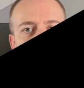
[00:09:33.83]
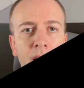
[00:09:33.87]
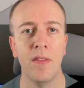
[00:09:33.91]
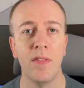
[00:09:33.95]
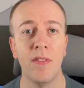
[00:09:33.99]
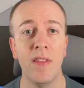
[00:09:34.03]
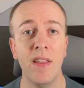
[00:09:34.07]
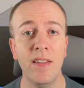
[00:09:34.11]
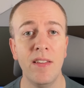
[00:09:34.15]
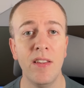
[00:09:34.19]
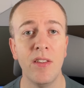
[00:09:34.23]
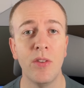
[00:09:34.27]

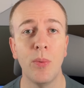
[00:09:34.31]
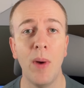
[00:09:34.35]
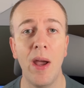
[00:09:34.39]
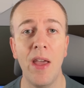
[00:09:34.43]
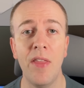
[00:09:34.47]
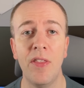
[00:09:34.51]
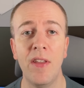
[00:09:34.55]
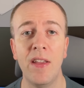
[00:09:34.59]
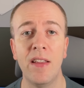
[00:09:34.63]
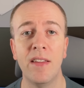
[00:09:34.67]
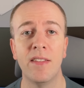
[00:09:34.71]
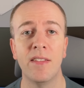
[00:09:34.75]
This is
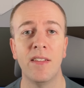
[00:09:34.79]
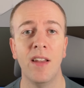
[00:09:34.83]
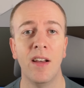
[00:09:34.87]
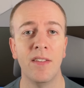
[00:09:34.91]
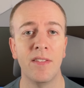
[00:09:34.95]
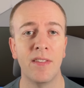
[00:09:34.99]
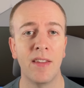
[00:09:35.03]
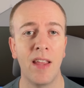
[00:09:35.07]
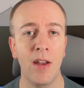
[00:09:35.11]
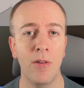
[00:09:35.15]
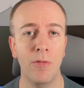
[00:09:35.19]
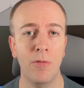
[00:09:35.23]
where things
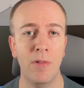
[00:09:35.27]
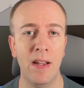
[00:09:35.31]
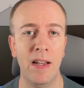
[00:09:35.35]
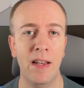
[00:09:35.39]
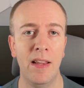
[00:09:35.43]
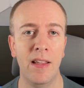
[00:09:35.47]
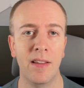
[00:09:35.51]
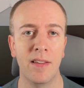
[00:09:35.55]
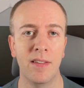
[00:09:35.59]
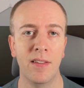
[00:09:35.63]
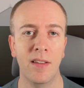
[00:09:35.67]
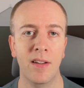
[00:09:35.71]
start to get
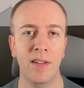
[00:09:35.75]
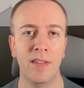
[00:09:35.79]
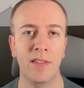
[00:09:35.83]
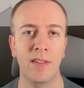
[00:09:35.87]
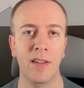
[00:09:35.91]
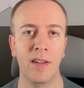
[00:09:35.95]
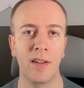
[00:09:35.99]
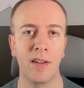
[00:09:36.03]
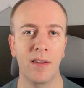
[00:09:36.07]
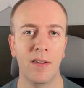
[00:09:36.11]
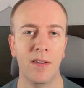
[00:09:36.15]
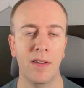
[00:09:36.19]
really
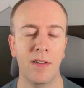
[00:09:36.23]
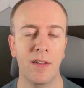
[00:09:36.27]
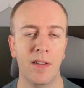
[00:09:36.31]
exciting.